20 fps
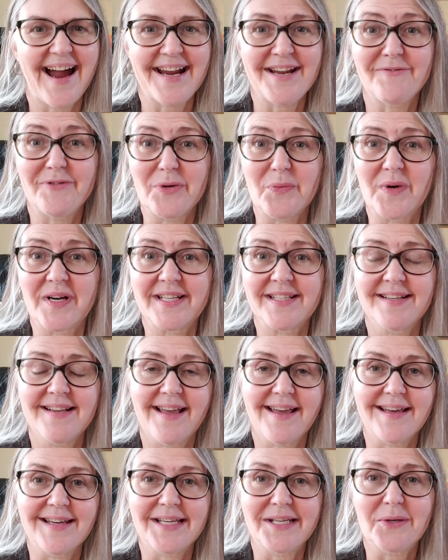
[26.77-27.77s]
Hi
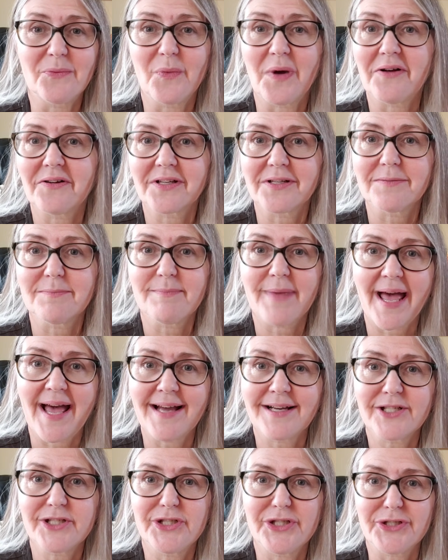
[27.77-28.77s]
everyone, and welcome
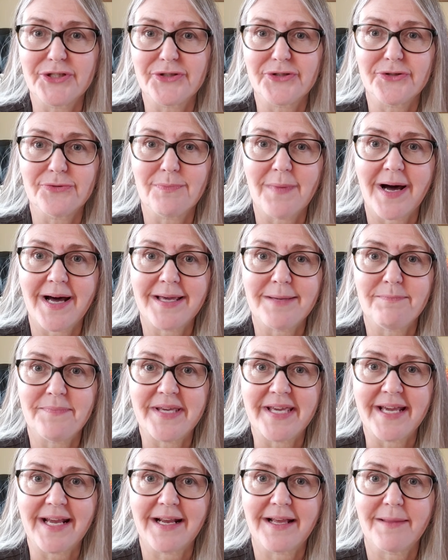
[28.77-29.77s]
back to My
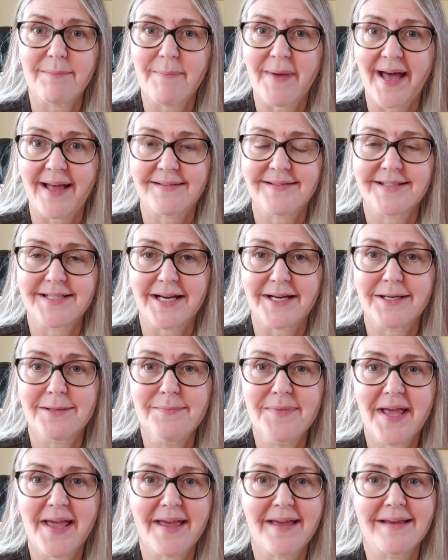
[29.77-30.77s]
Pink
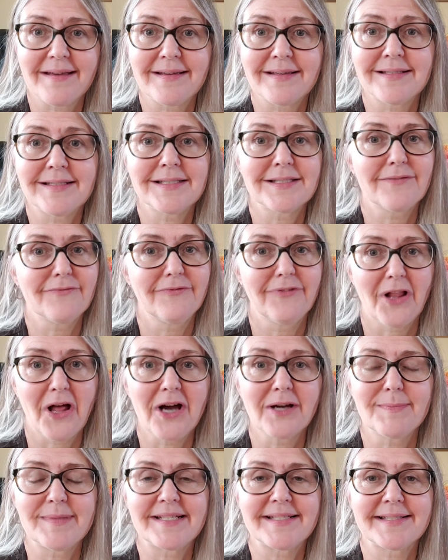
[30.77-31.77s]
Bathtub and
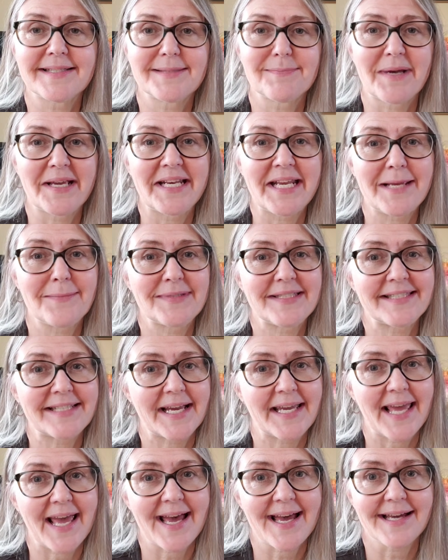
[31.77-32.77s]
Vlogmas. My name is
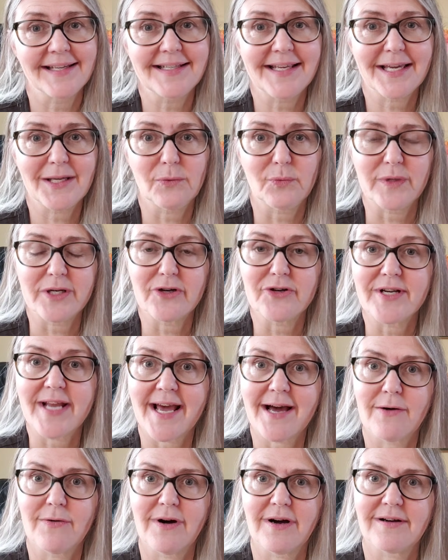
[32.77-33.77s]
Diane, and we are
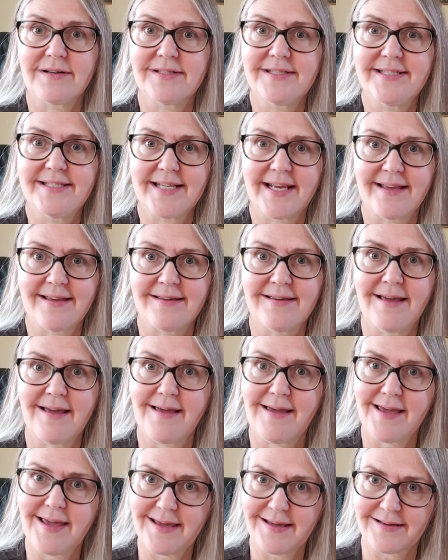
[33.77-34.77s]
now on day
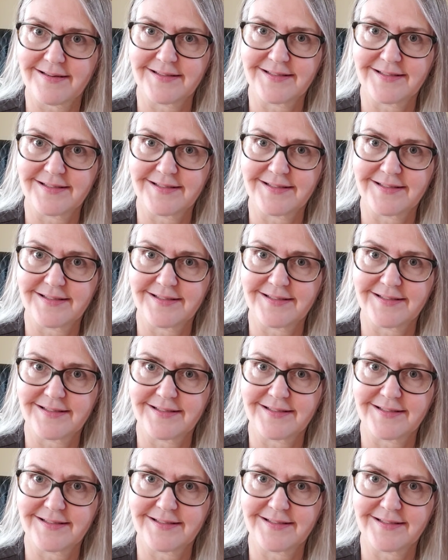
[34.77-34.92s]
8.